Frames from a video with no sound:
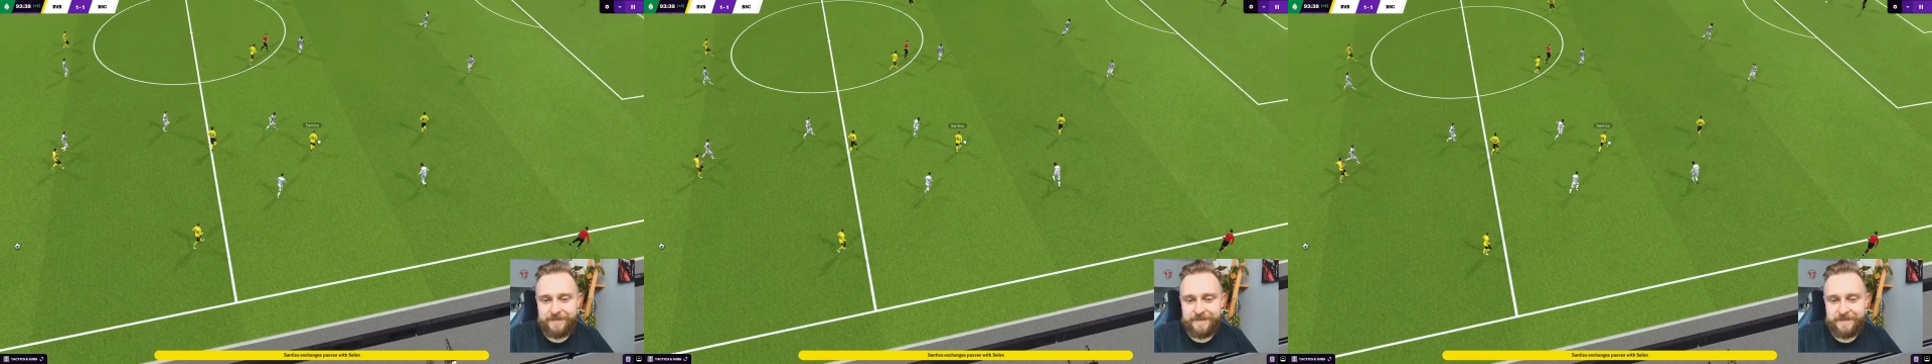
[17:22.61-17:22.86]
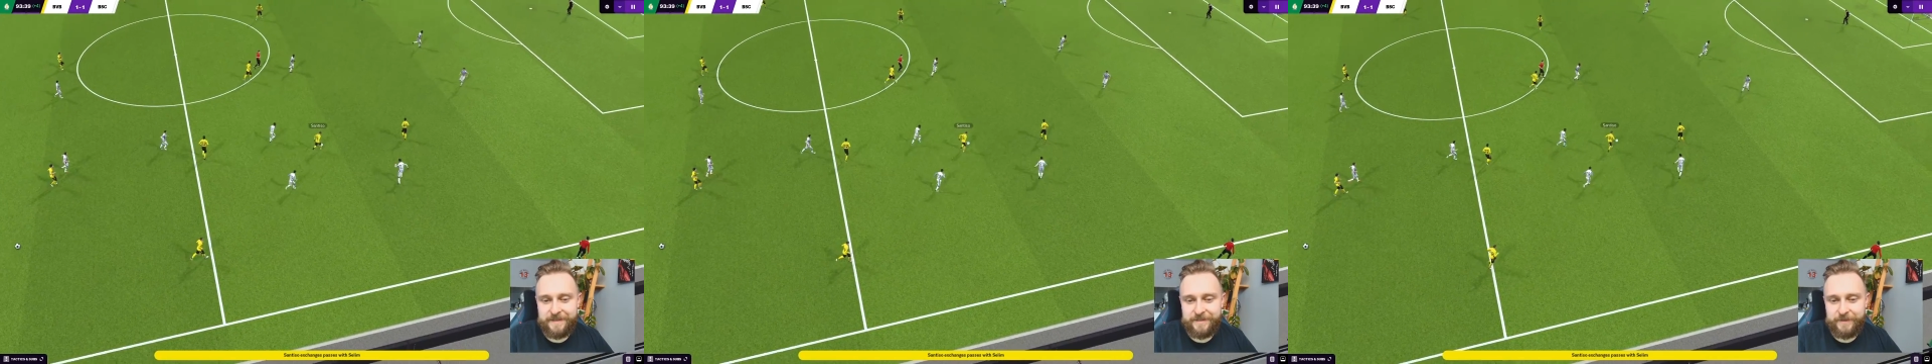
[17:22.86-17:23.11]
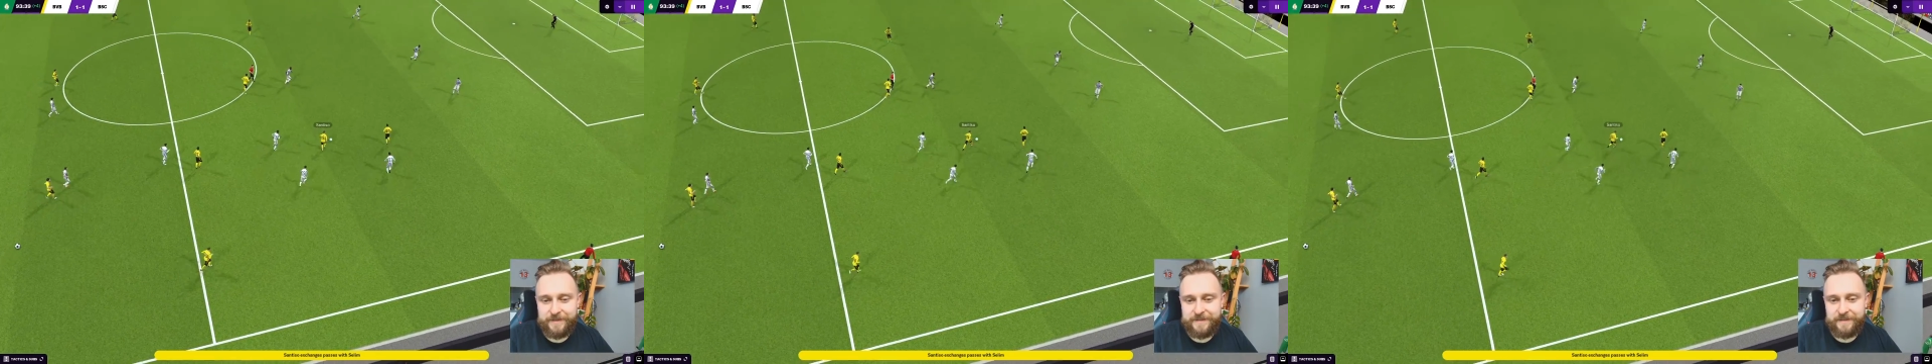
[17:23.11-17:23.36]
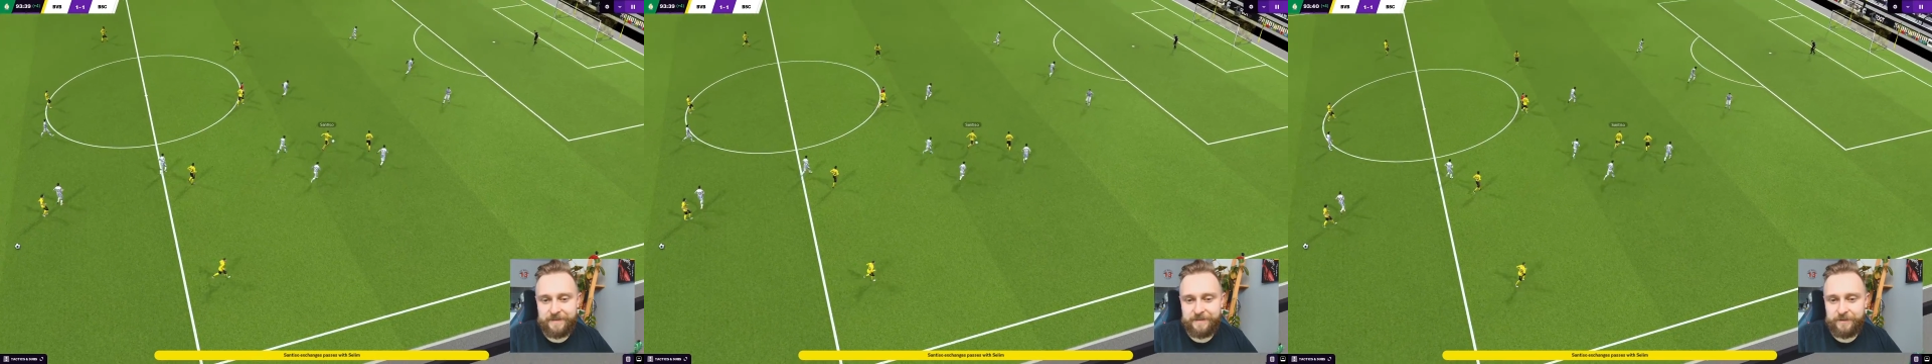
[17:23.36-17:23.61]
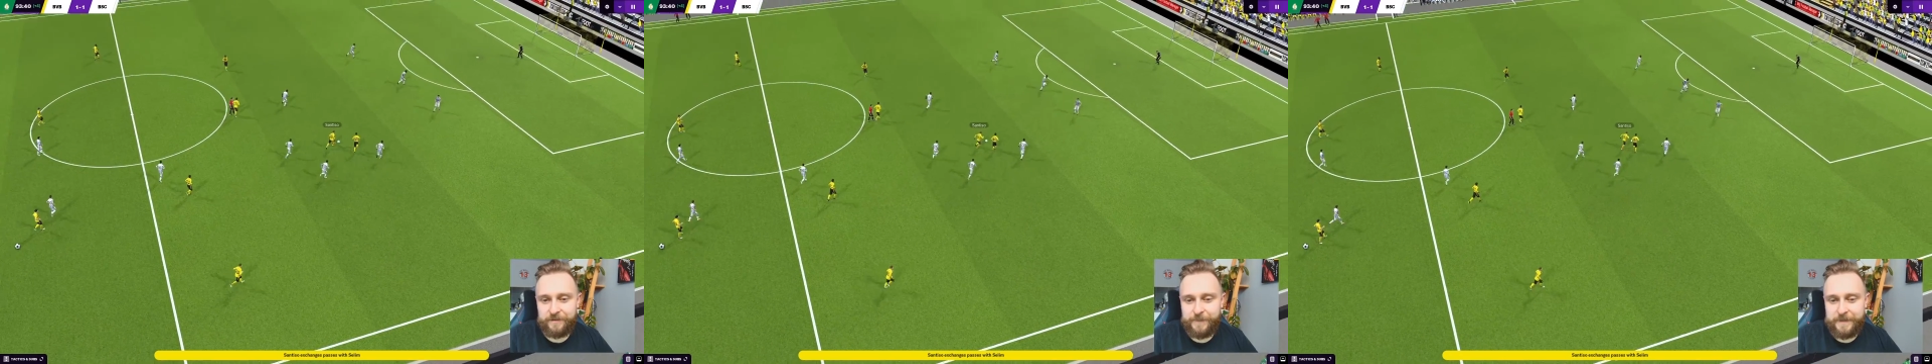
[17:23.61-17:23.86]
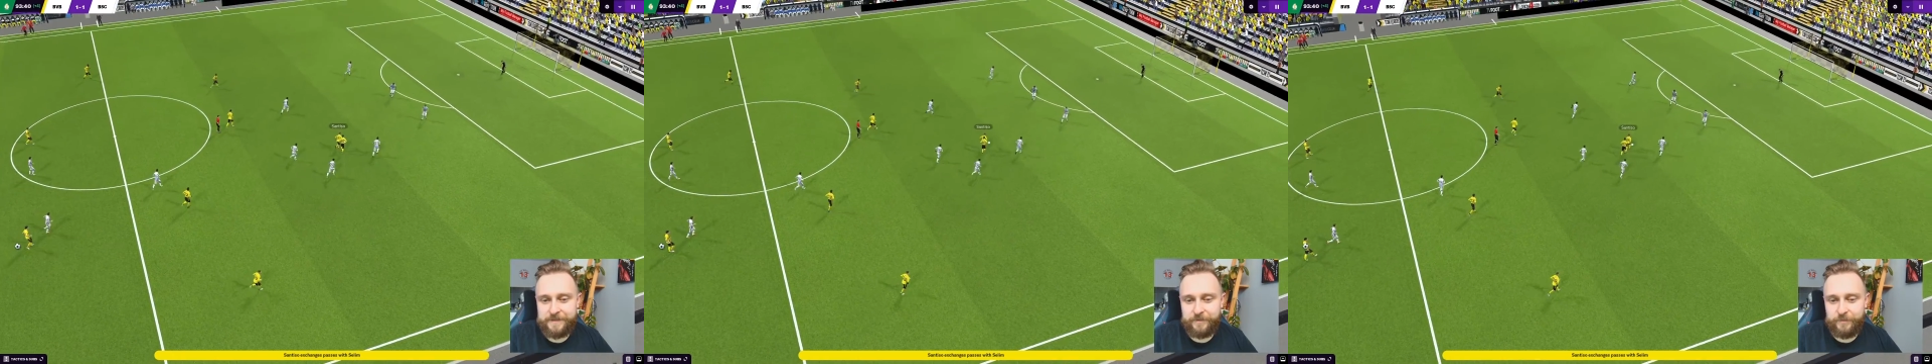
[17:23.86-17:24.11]
Santiso has it and got
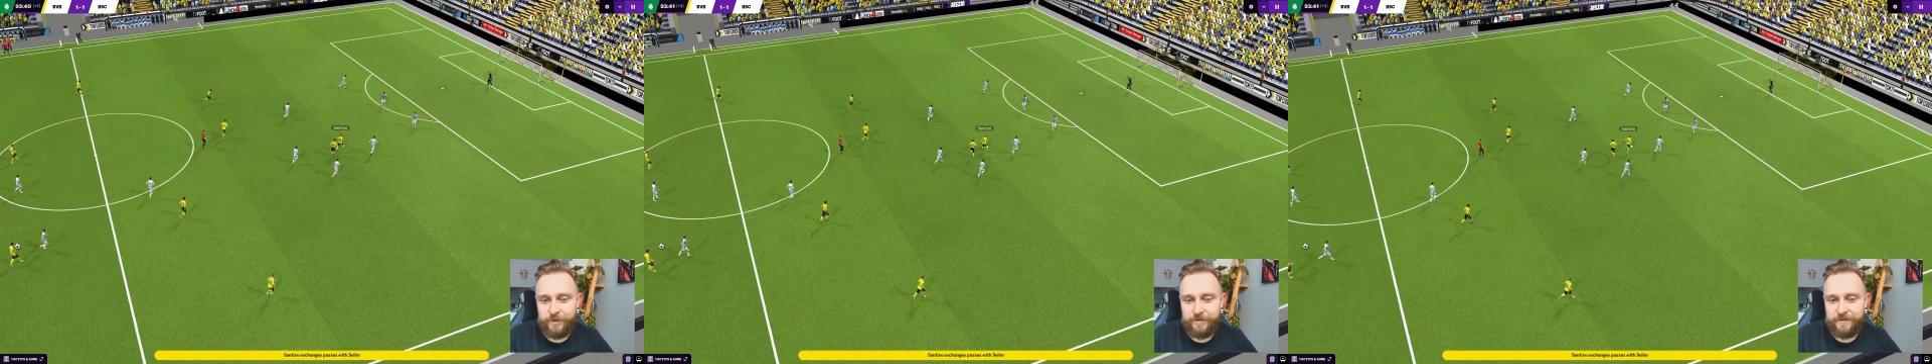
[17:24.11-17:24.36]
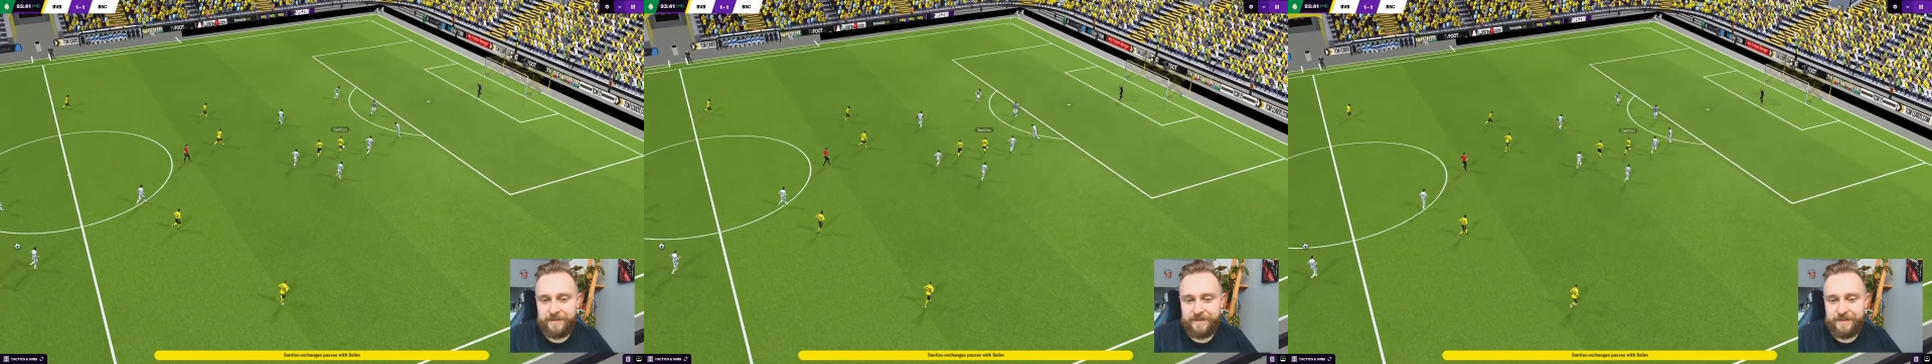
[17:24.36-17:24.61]
space to run.